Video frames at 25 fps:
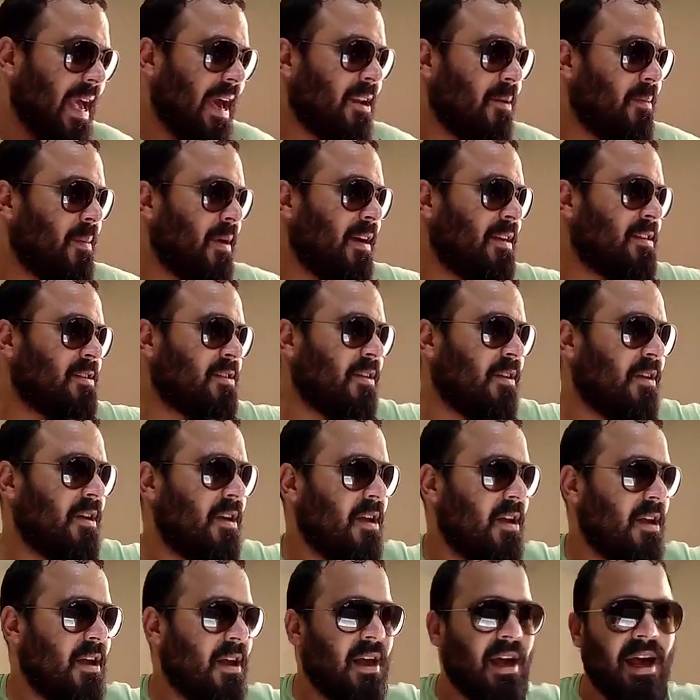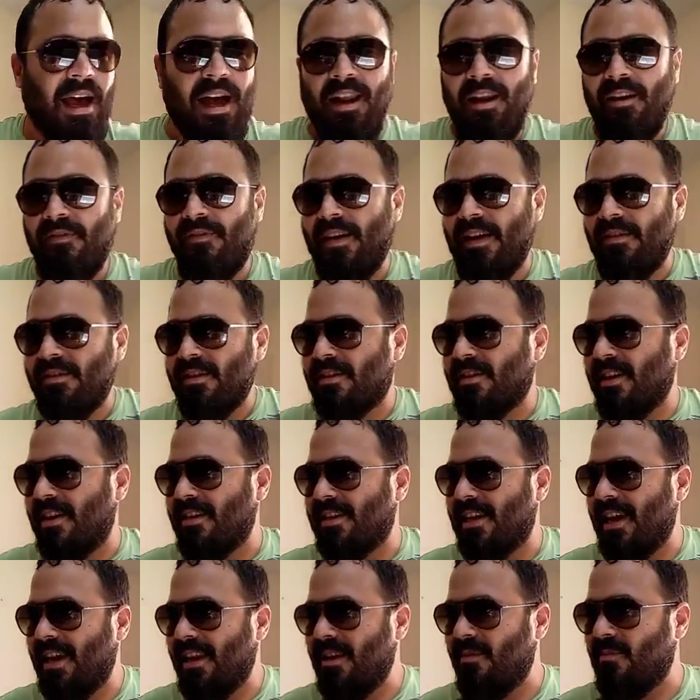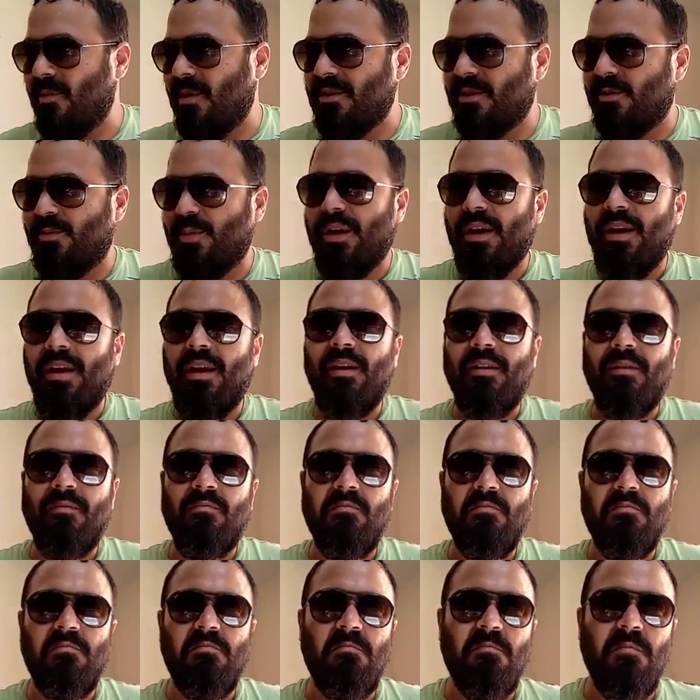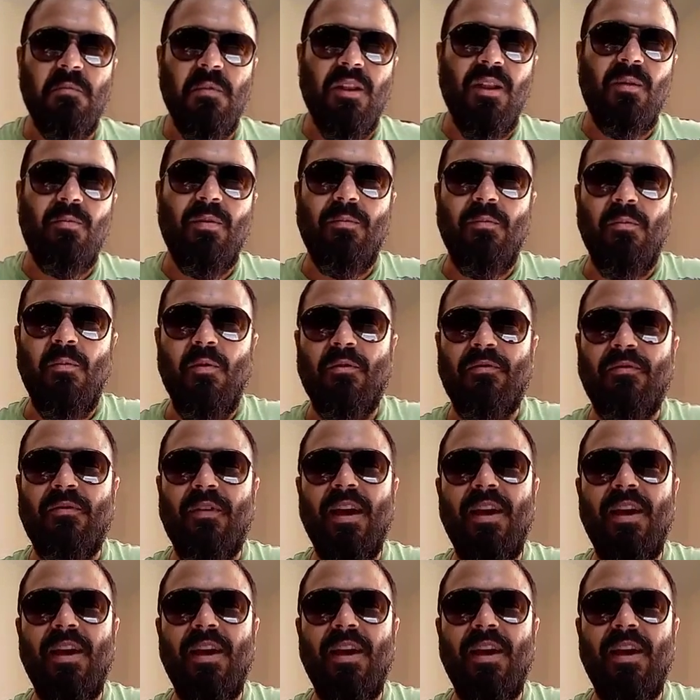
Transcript: atomizer. And I found the titanium one to be a little bit more